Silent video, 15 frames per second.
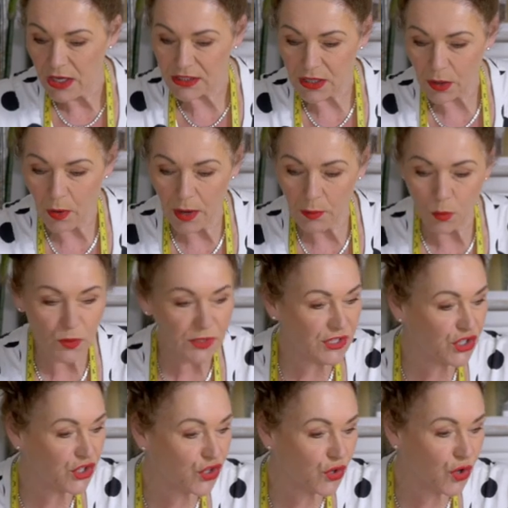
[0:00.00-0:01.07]
So I will
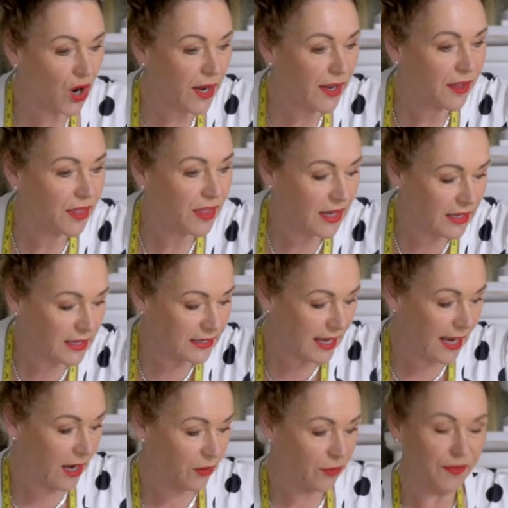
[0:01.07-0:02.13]
strike these
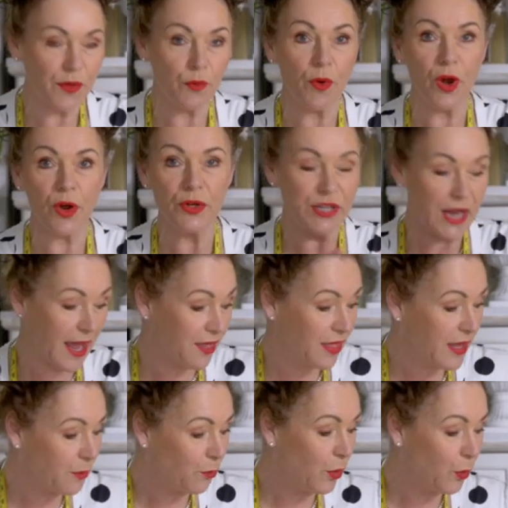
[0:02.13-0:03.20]
out of the road and
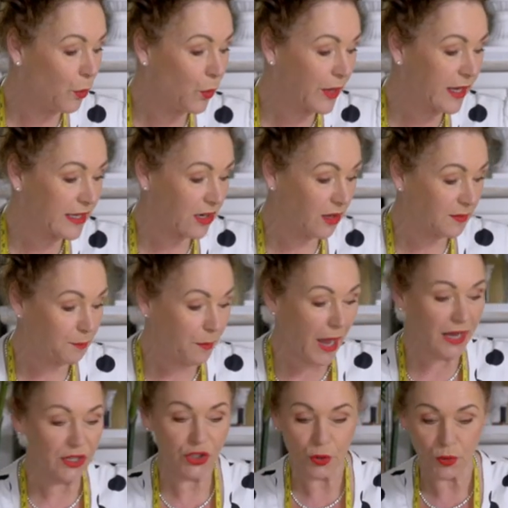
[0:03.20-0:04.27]
then we will get on
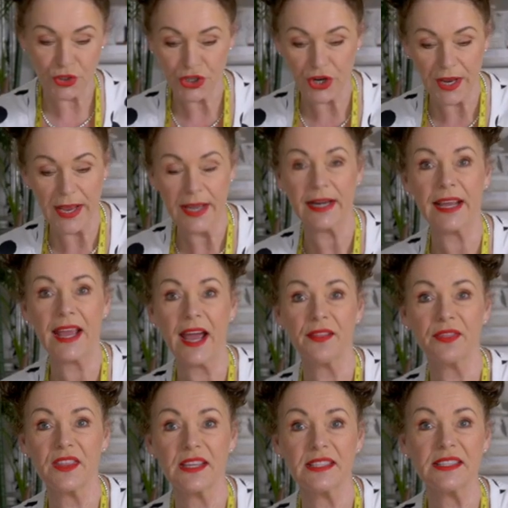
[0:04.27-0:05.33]
part two, I'll show you how to
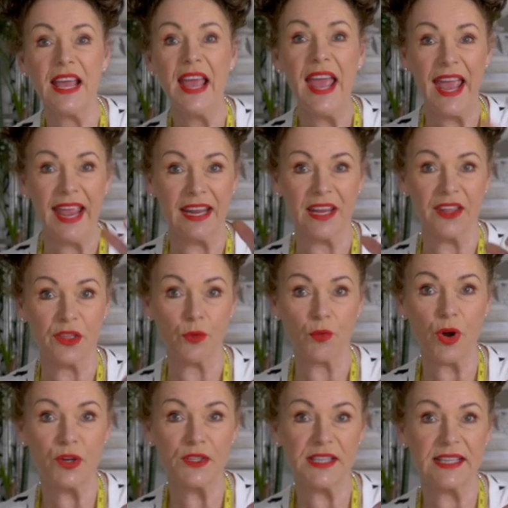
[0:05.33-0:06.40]
cut this and get the
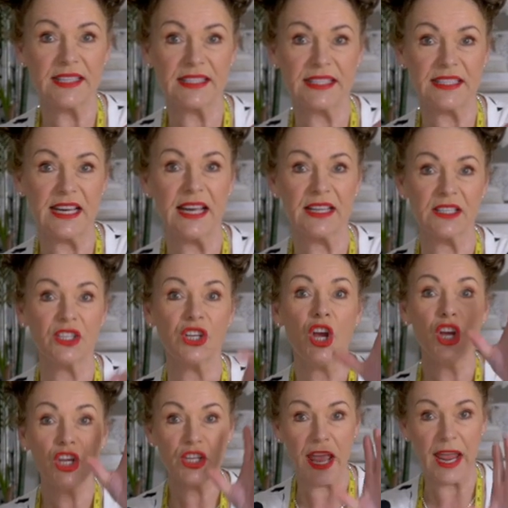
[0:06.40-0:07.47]
rosettes started
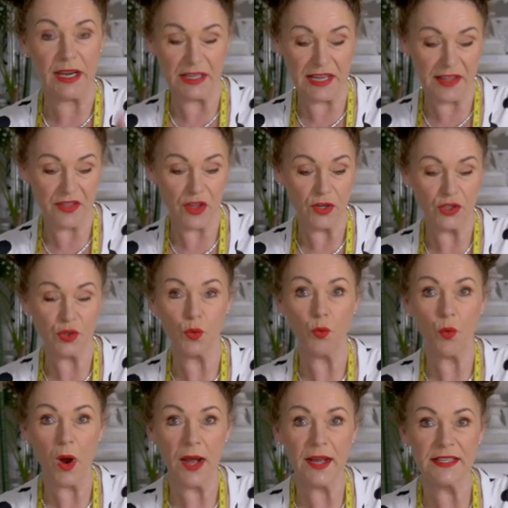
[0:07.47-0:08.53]
and get those all
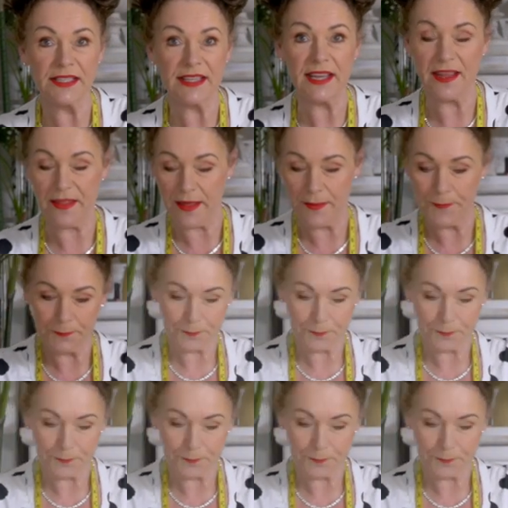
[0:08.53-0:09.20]
wired together.